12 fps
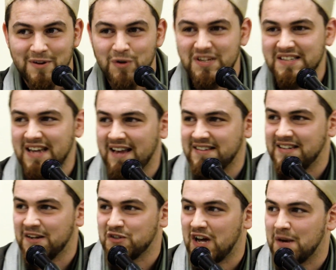Who says yes,
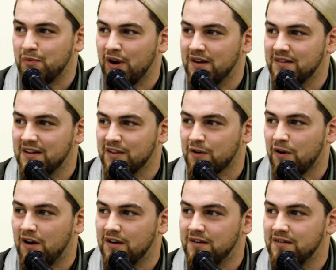He tells you how to pray in the
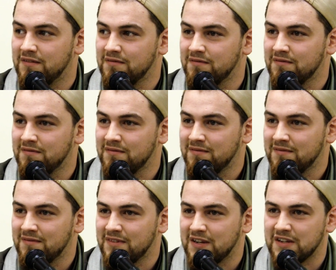Quran?
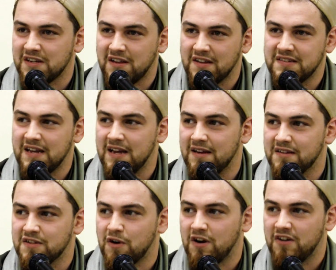Does Allah
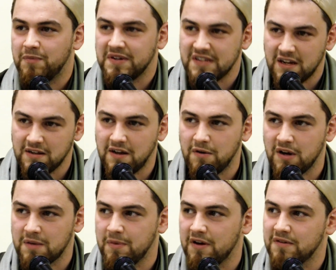say, start off by saying Allahu
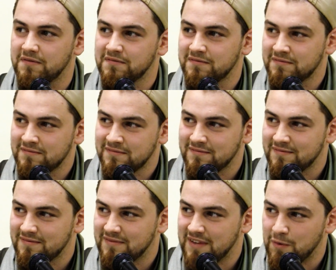Akbar,
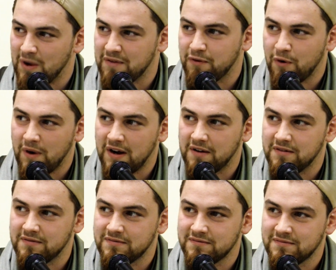then wait for a
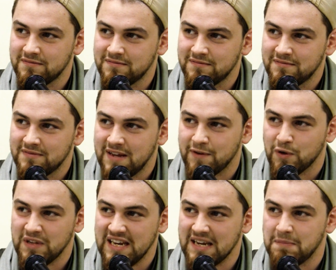while? If
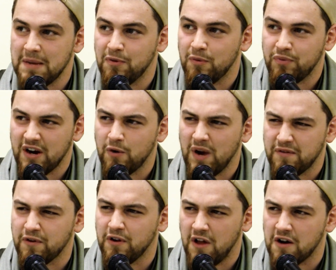you're leading people in prayer,
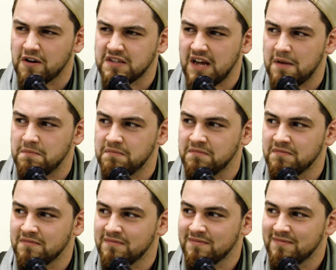wait for a longer time,
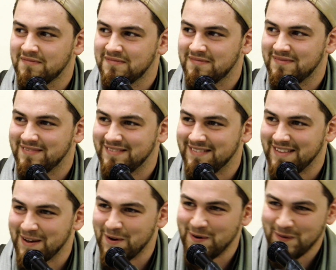
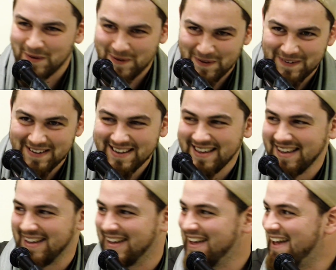then go to ruku.
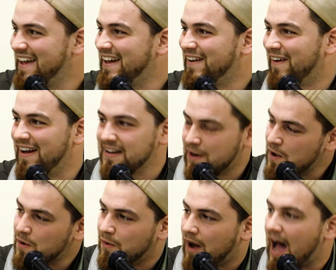Right?
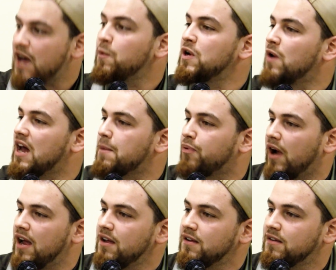No. How do we know how to
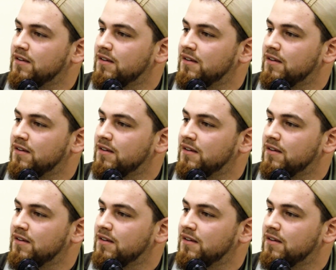pray?